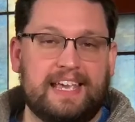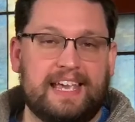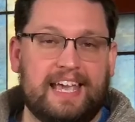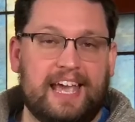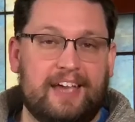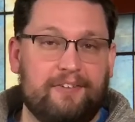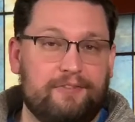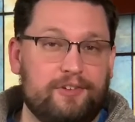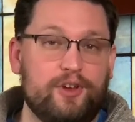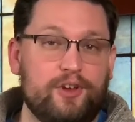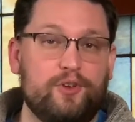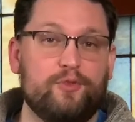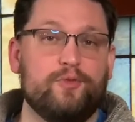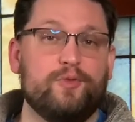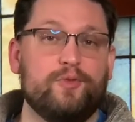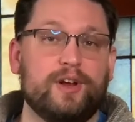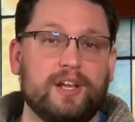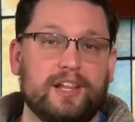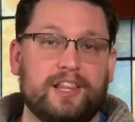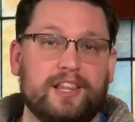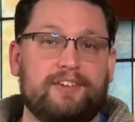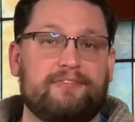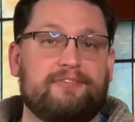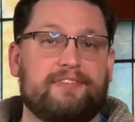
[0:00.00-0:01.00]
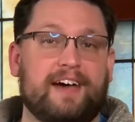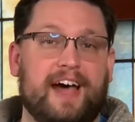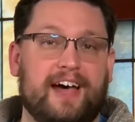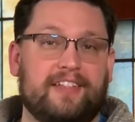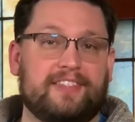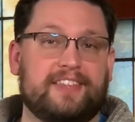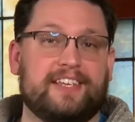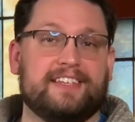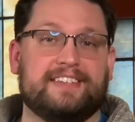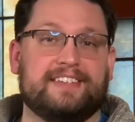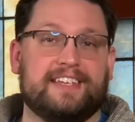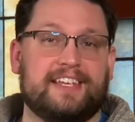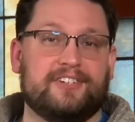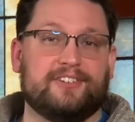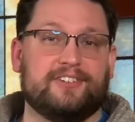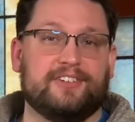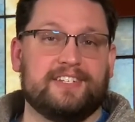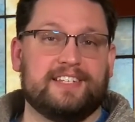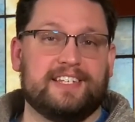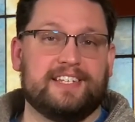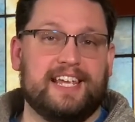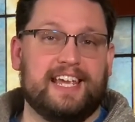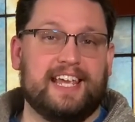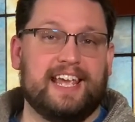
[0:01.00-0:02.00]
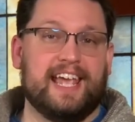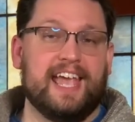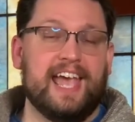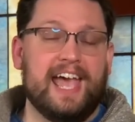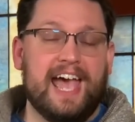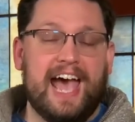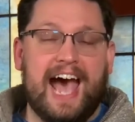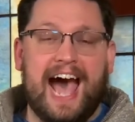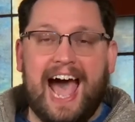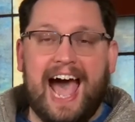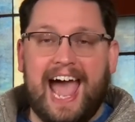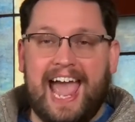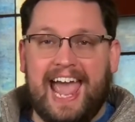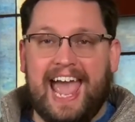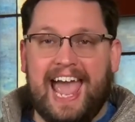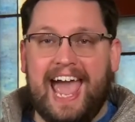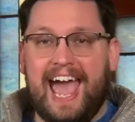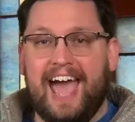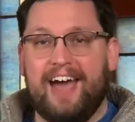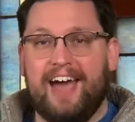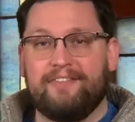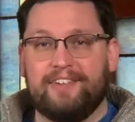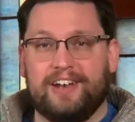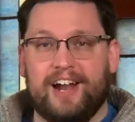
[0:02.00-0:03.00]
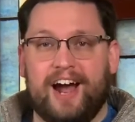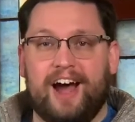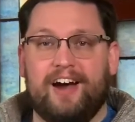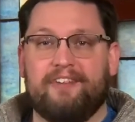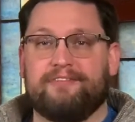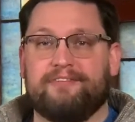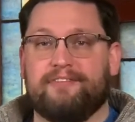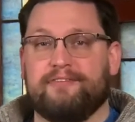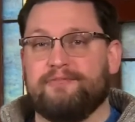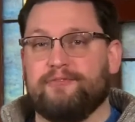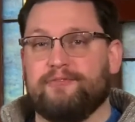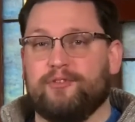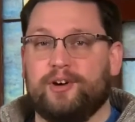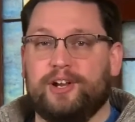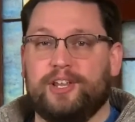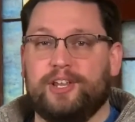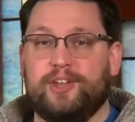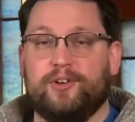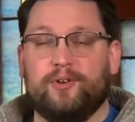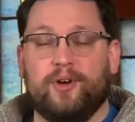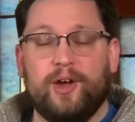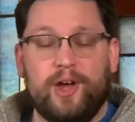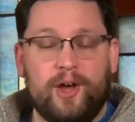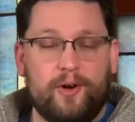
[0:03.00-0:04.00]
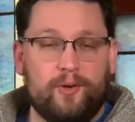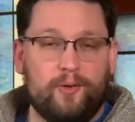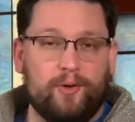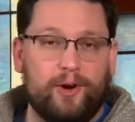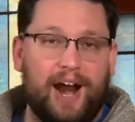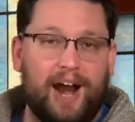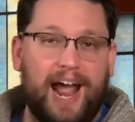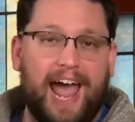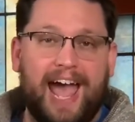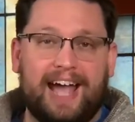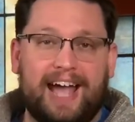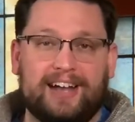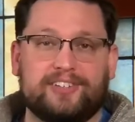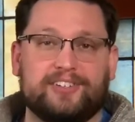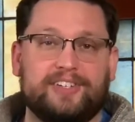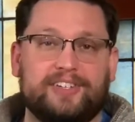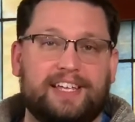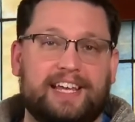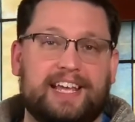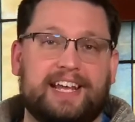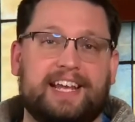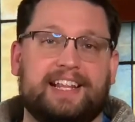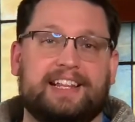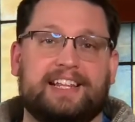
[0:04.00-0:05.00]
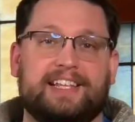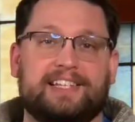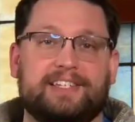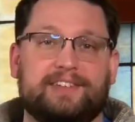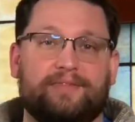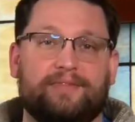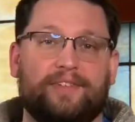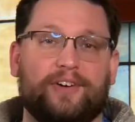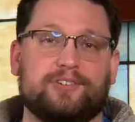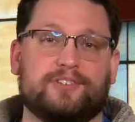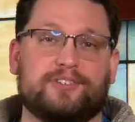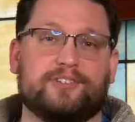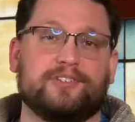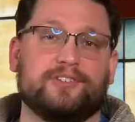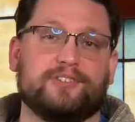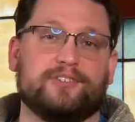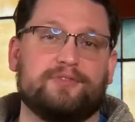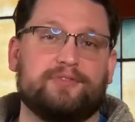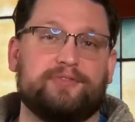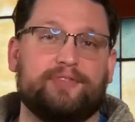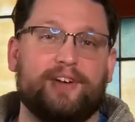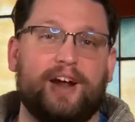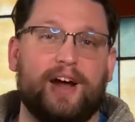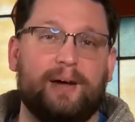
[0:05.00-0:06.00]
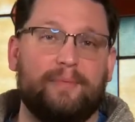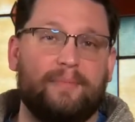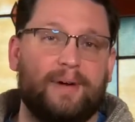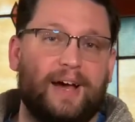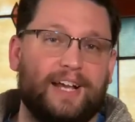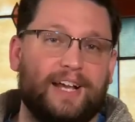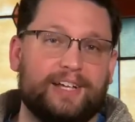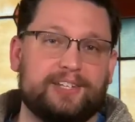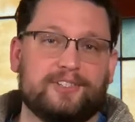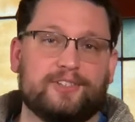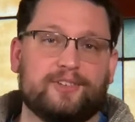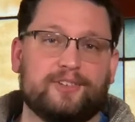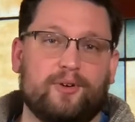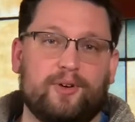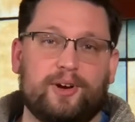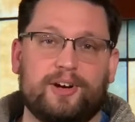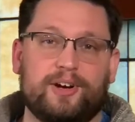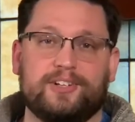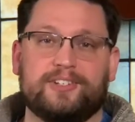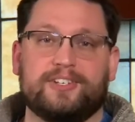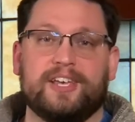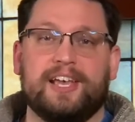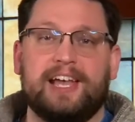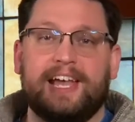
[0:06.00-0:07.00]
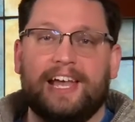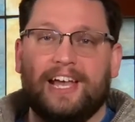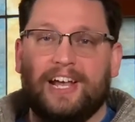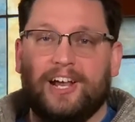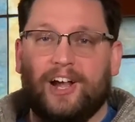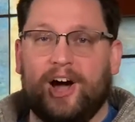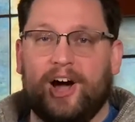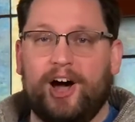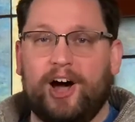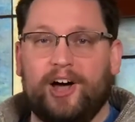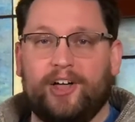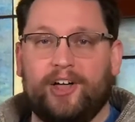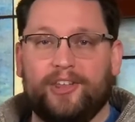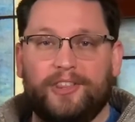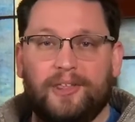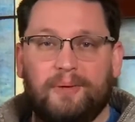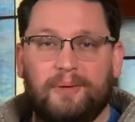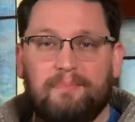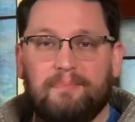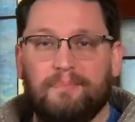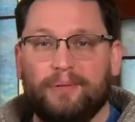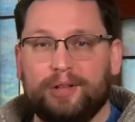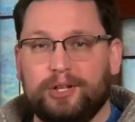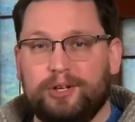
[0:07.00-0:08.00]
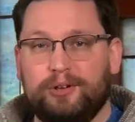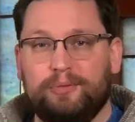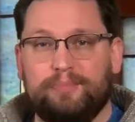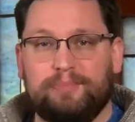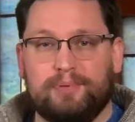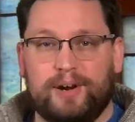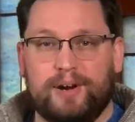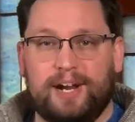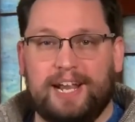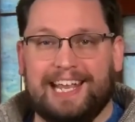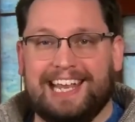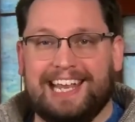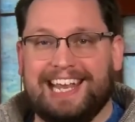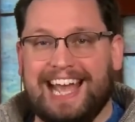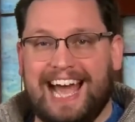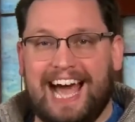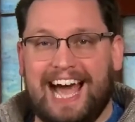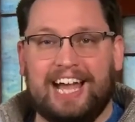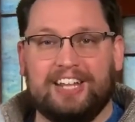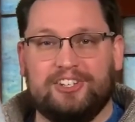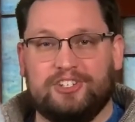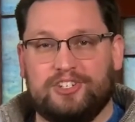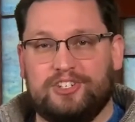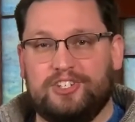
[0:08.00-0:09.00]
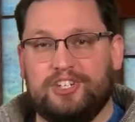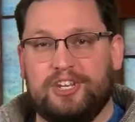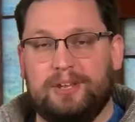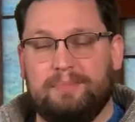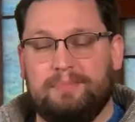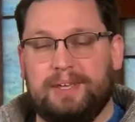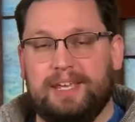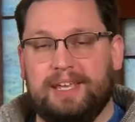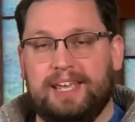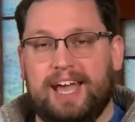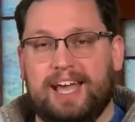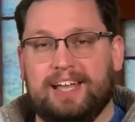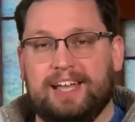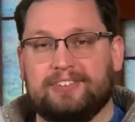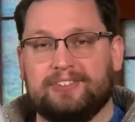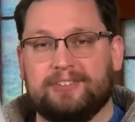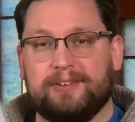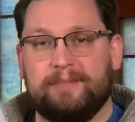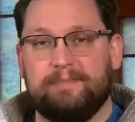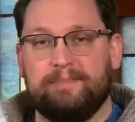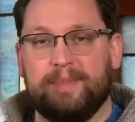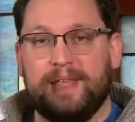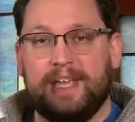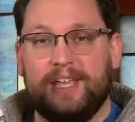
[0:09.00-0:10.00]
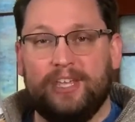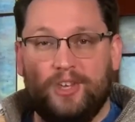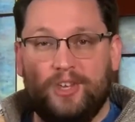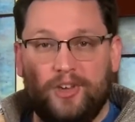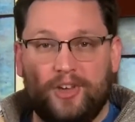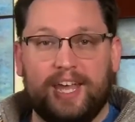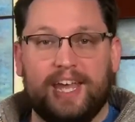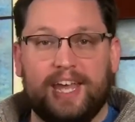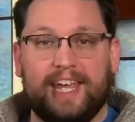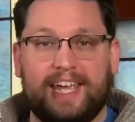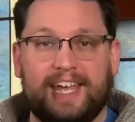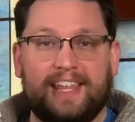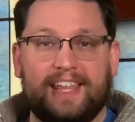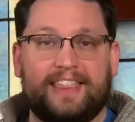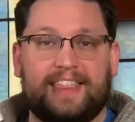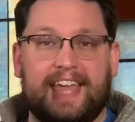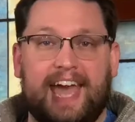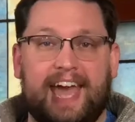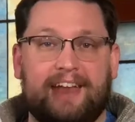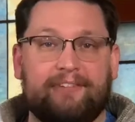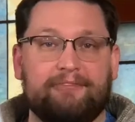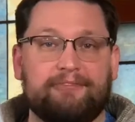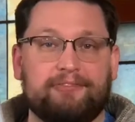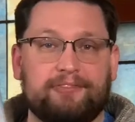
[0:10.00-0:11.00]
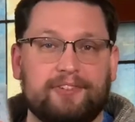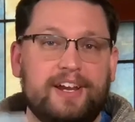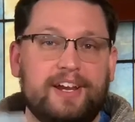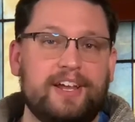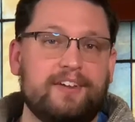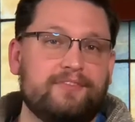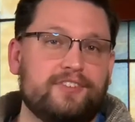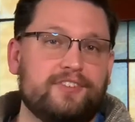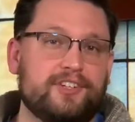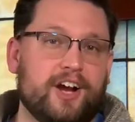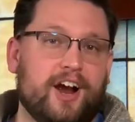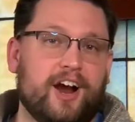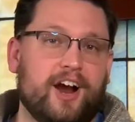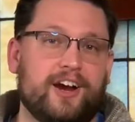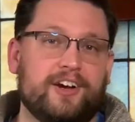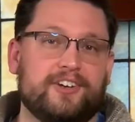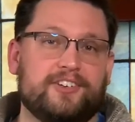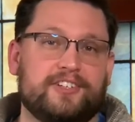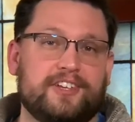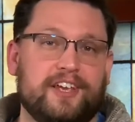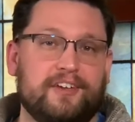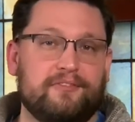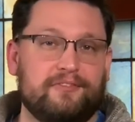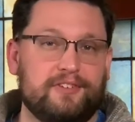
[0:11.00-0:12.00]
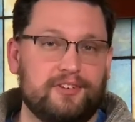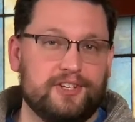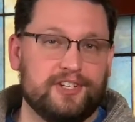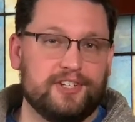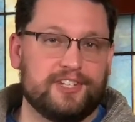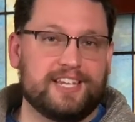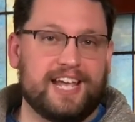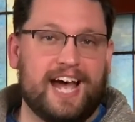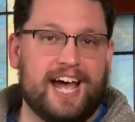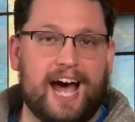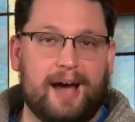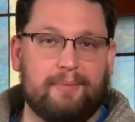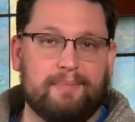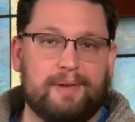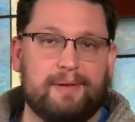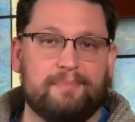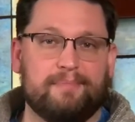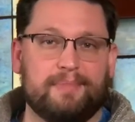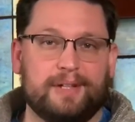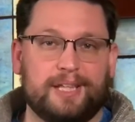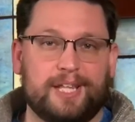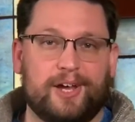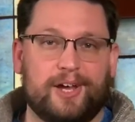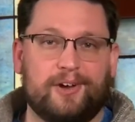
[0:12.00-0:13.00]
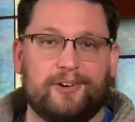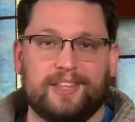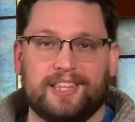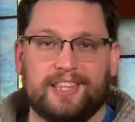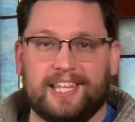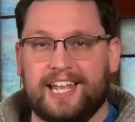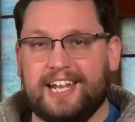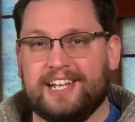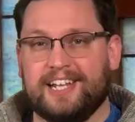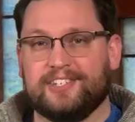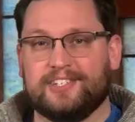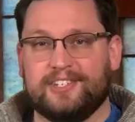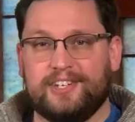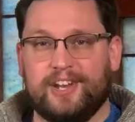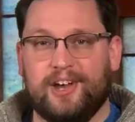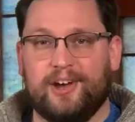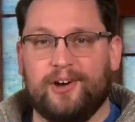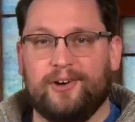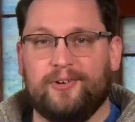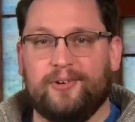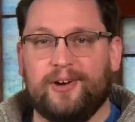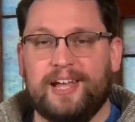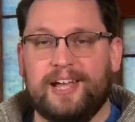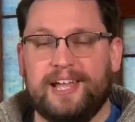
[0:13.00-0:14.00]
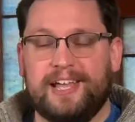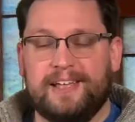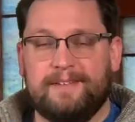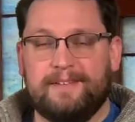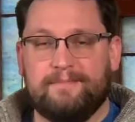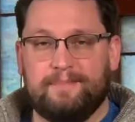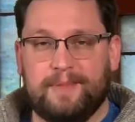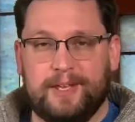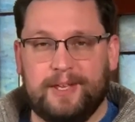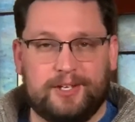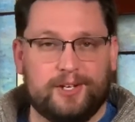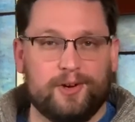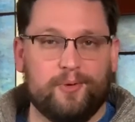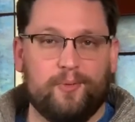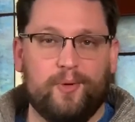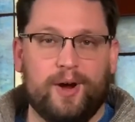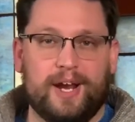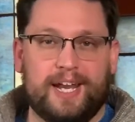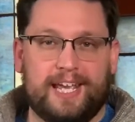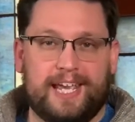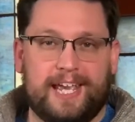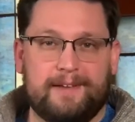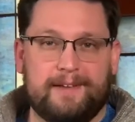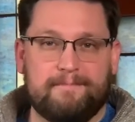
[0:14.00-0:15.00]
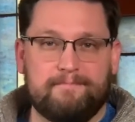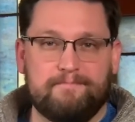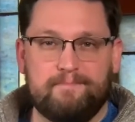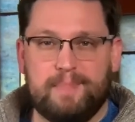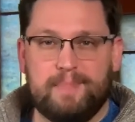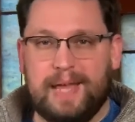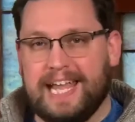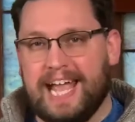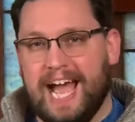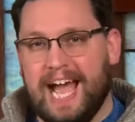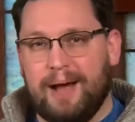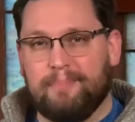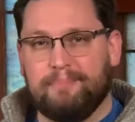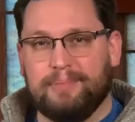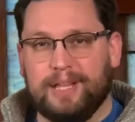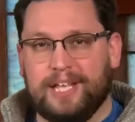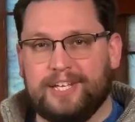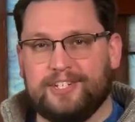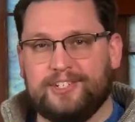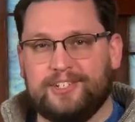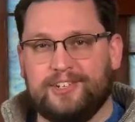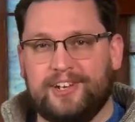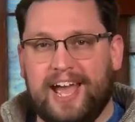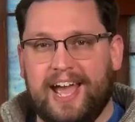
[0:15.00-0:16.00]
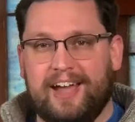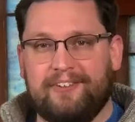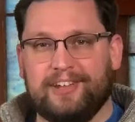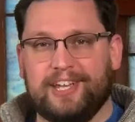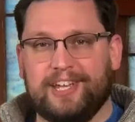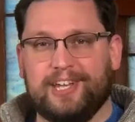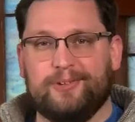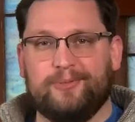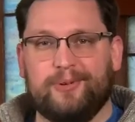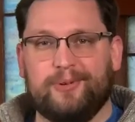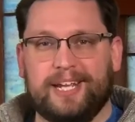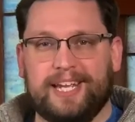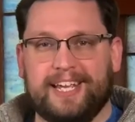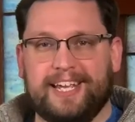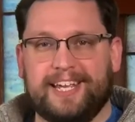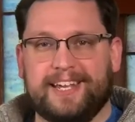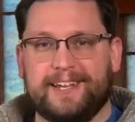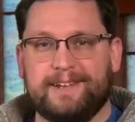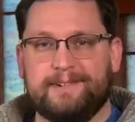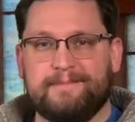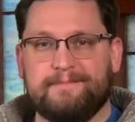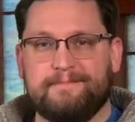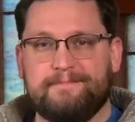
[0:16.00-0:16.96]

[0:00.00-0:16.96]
If you really found this interesting, I have an offer for you. We're actually getting these devotionals from a source called the Blueprint, God's GPS. You can get that free of charge if you just comment below and let us know that you're wanting it. May God bless you and have a good week.